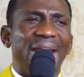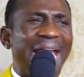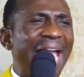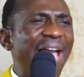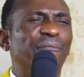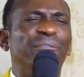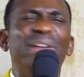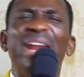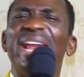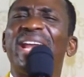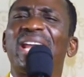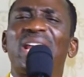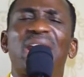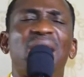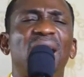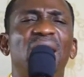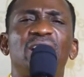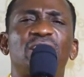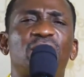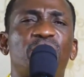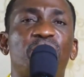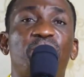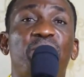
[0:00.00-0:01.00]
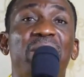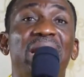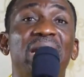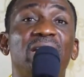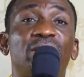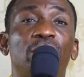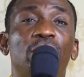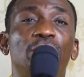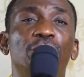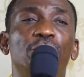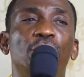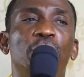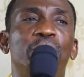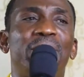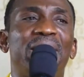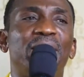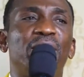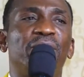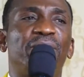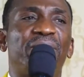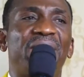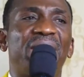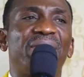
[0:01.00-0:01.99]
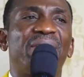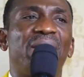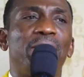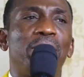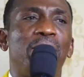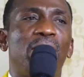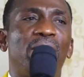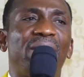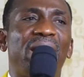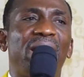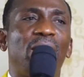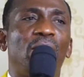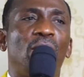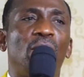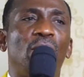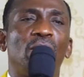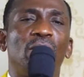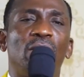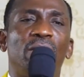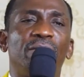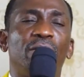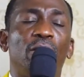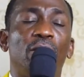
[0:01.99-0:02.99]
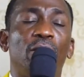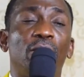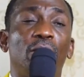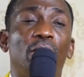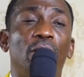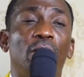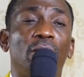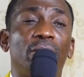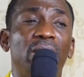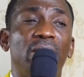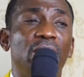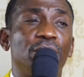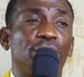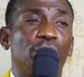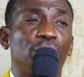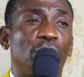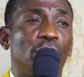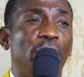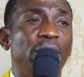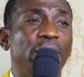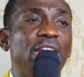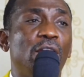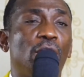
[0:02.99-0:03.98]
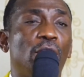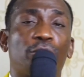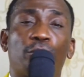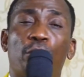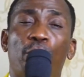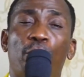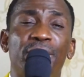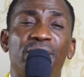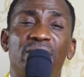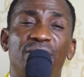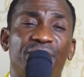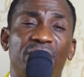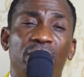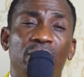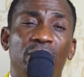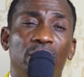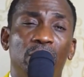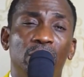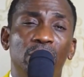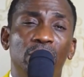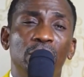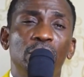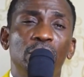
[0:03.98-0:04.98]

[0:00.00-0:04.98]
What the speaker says: Every curse placed on you by your father, mother, or relation, or any authority figure,